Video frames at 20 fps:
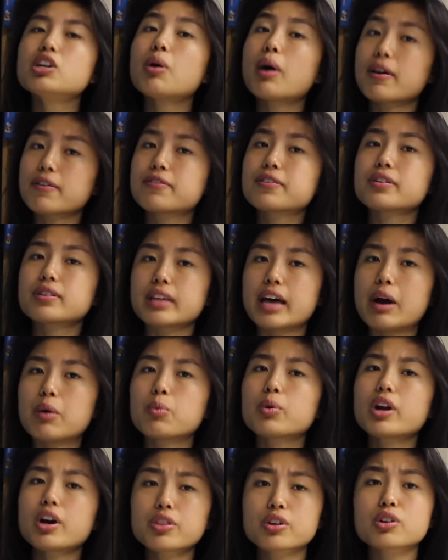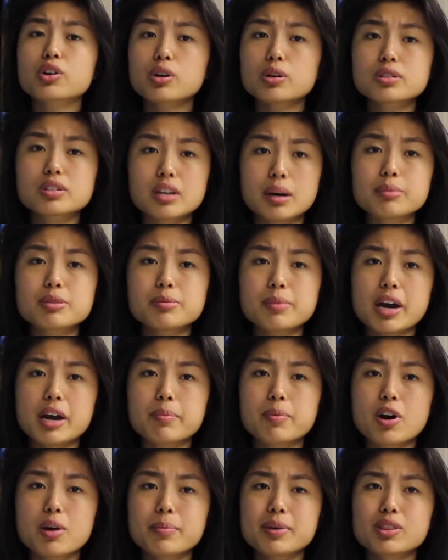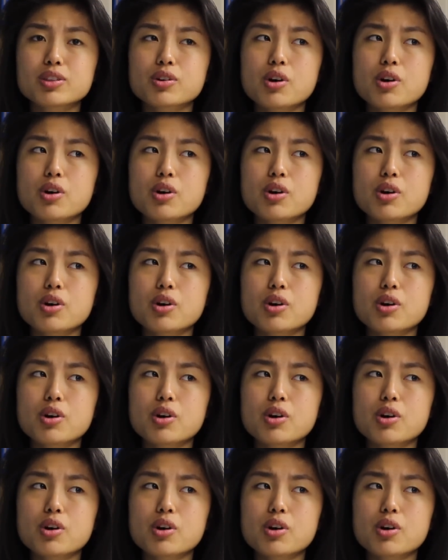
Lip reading: No, I feel that. When other girls come to my apartment,